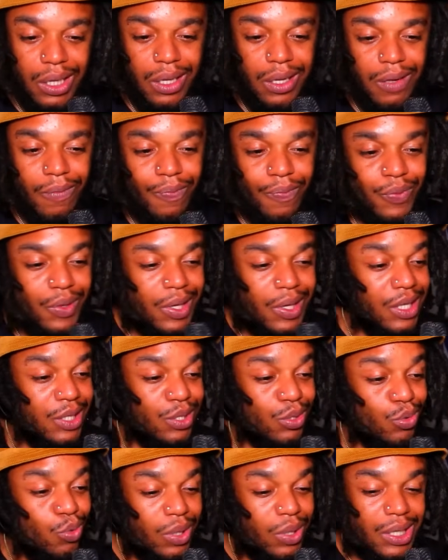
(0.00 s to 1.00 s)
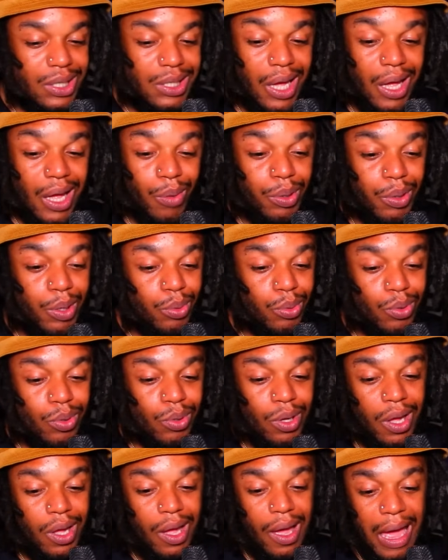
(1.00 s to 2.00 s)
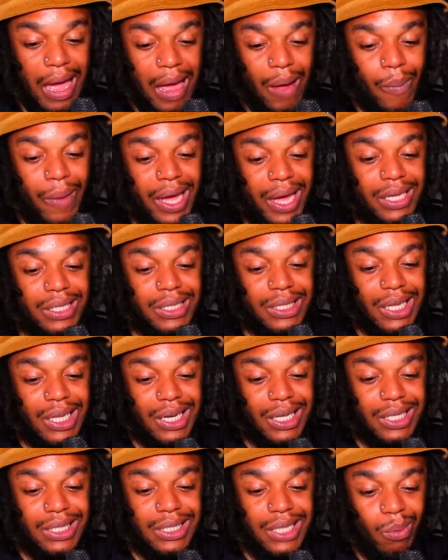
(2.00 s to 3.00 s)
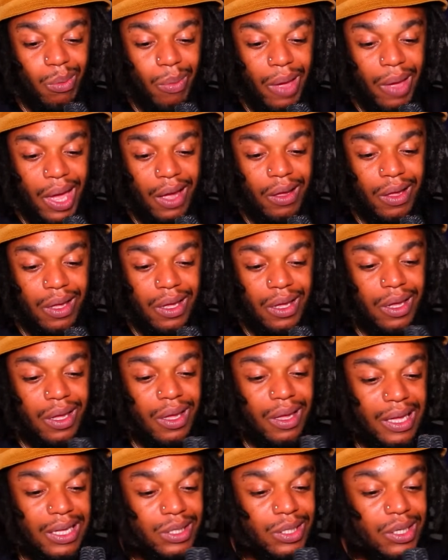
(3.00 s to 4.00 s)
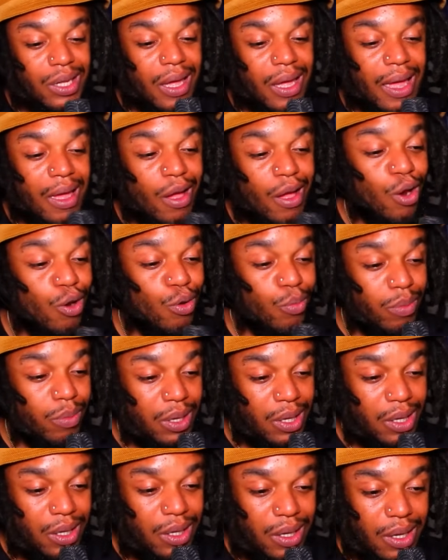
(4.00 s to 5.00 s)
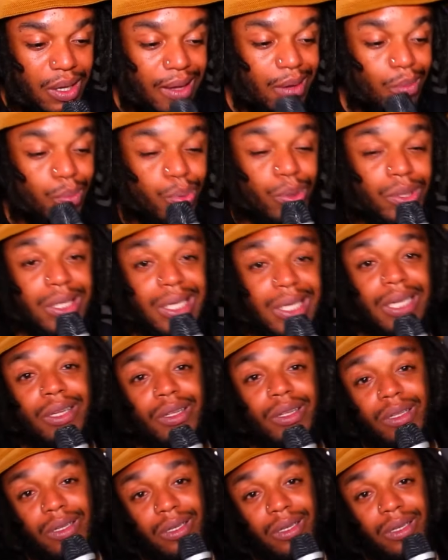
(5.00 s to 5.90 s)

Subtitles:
because you want to tell people how my aesthetic setback has hurt me in particular.